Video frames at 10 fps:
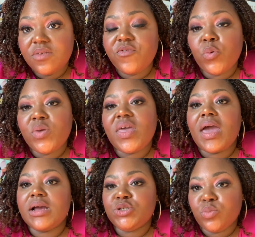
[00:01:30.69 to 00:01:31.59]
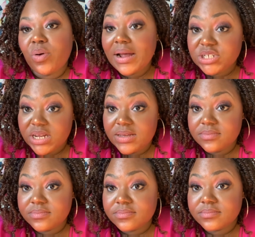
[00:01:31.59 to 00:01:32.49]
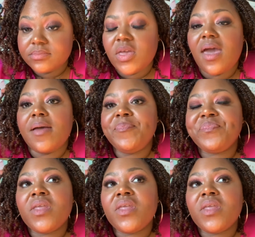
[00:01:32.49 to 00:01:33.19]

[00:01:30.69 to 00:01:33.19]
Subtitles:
for the actual project. Okay.